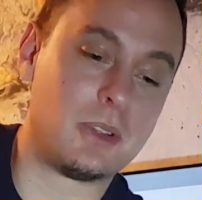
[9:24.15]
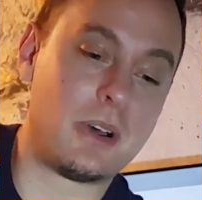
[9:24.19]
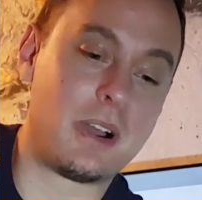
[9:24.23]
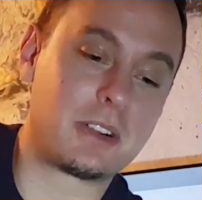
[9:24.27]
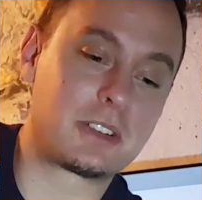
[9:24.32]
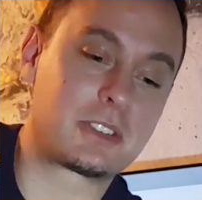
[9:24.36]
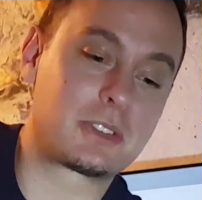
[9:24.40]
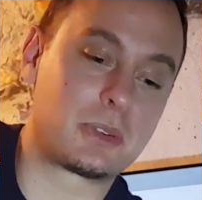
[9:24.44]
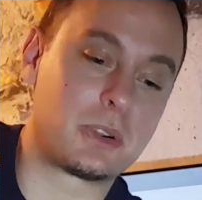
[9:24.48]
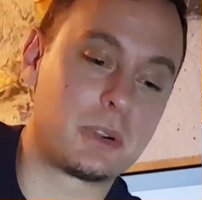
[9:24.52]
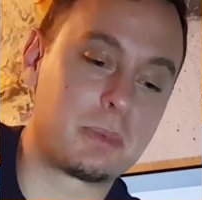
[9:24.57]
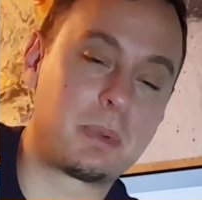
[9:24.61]

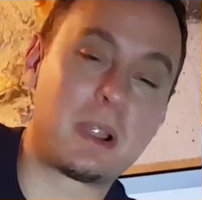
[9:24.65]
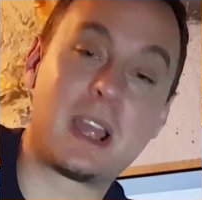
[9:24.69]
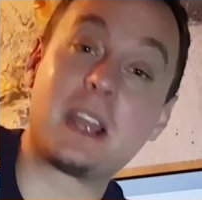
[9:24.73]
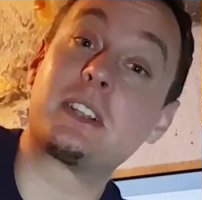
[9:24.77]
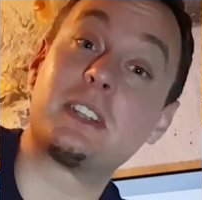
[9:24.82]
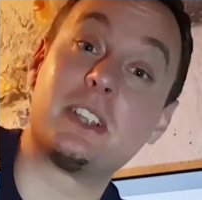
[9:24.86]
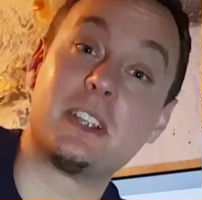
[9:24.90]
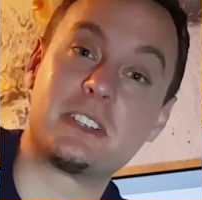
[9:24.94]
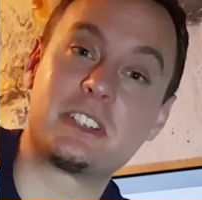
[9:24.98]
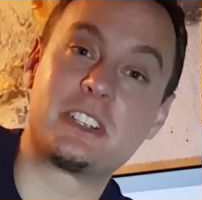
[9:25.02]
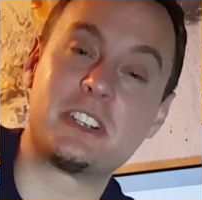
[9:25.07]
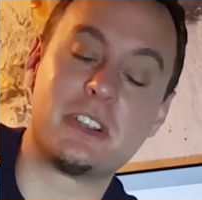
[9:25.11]
longsword
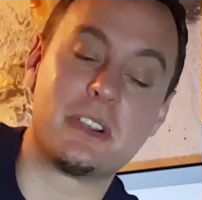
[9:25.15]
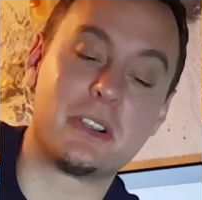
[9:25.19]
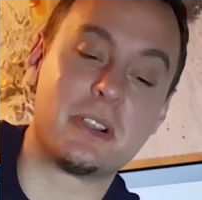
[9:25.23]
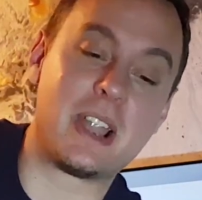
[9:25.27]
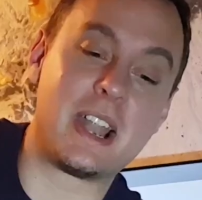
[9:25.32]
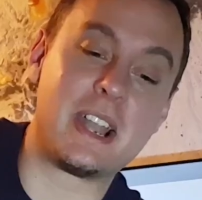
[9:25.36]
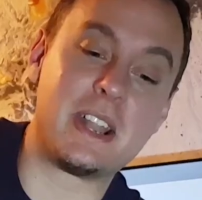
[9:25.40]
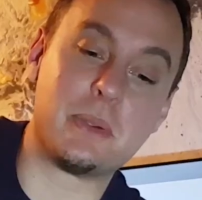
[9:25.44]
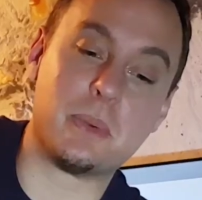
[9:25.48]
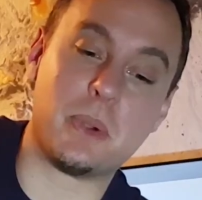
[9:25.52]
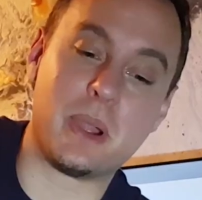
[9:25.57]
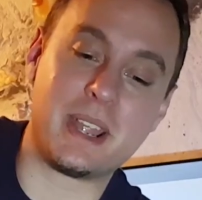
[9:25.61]

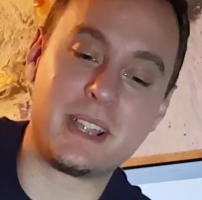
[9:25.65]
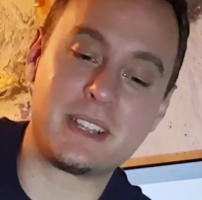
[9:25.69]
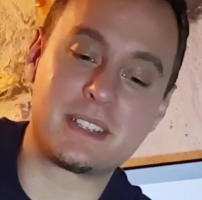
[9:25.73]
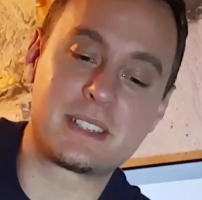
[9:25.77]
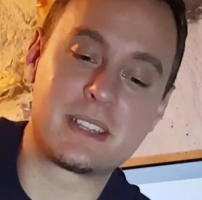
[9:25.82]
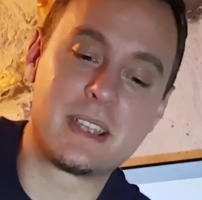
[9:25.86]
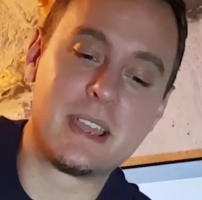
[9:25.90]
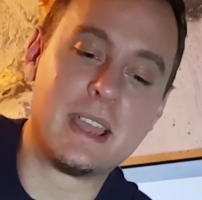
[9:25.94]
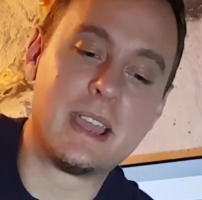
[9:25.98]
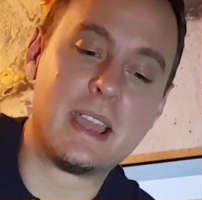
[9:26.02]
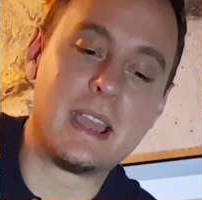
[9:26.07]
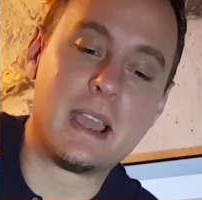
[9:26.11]
practitioner
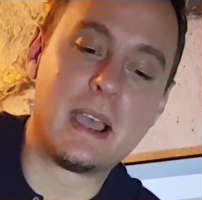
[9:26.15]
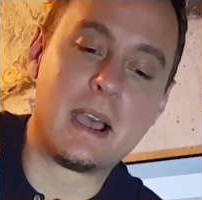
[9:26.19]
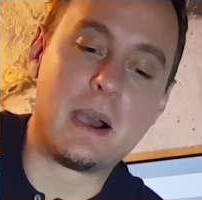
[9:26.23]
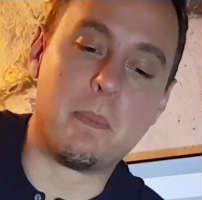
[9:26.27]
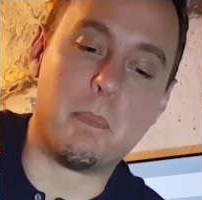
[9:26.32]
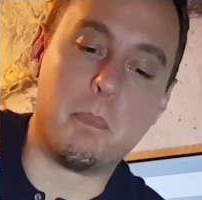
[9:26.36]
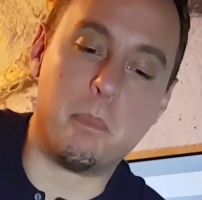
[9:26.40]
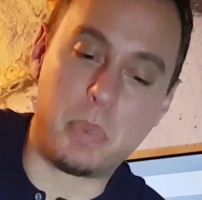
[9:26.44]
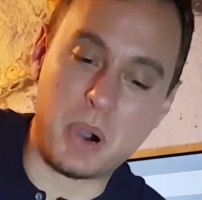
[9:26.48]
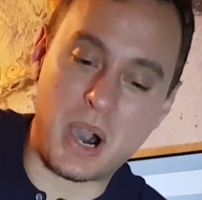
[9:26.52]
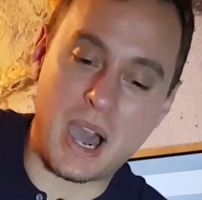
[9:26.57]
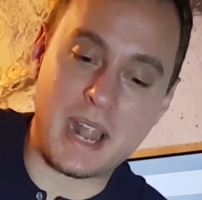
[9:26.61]
anyways.
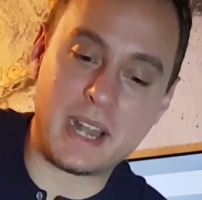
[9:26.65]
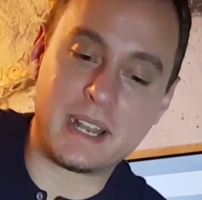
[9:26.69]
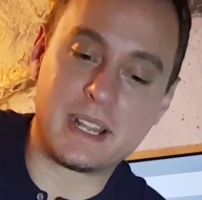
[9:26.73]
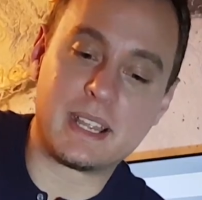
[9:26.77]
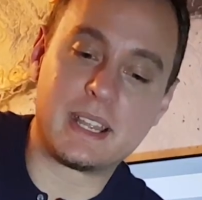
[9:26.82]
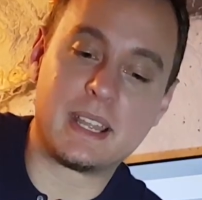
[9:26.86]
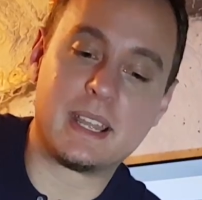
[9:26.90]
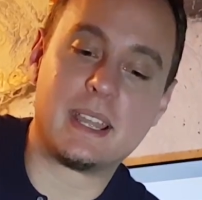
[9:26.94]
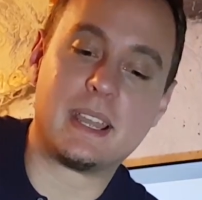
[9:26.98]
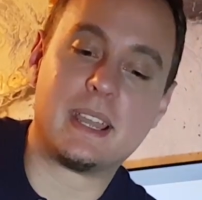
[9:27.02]
But